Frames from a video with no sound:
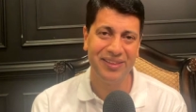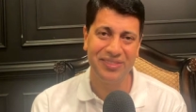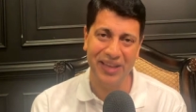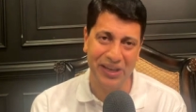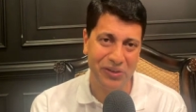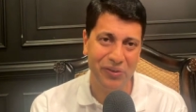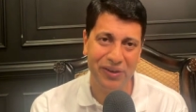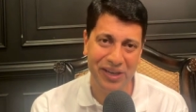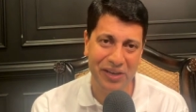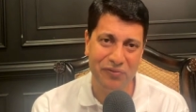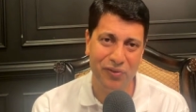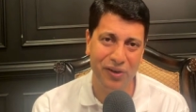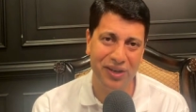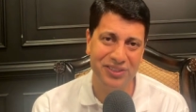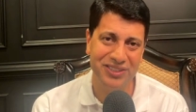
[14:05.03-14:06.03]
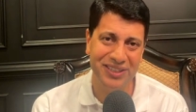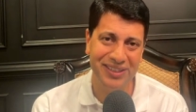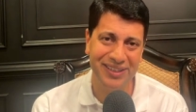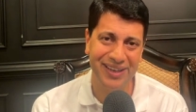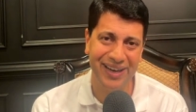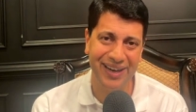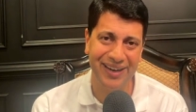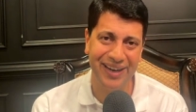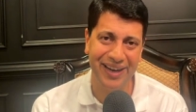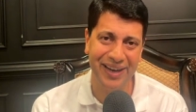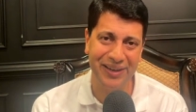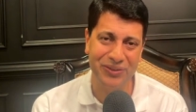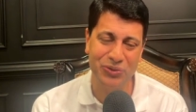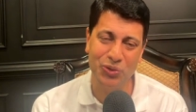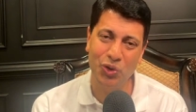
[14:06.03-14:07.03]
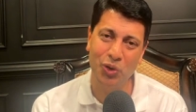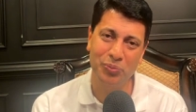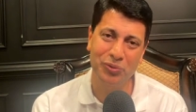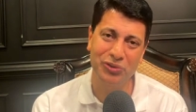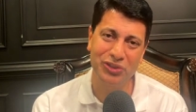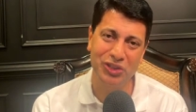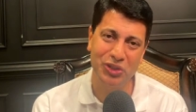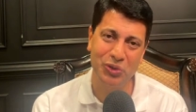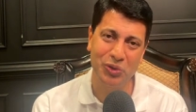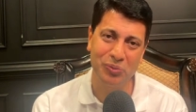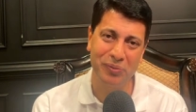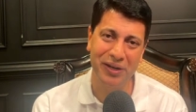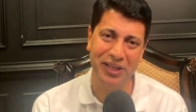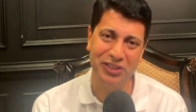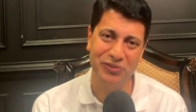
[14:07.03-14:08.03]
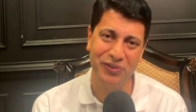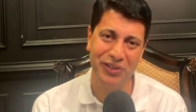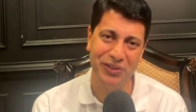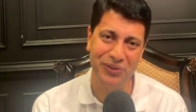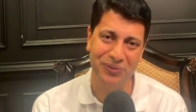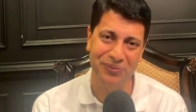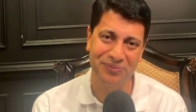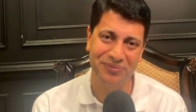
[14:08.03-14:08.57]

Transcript: Thank you again for listening and I do hope to see you in my next video.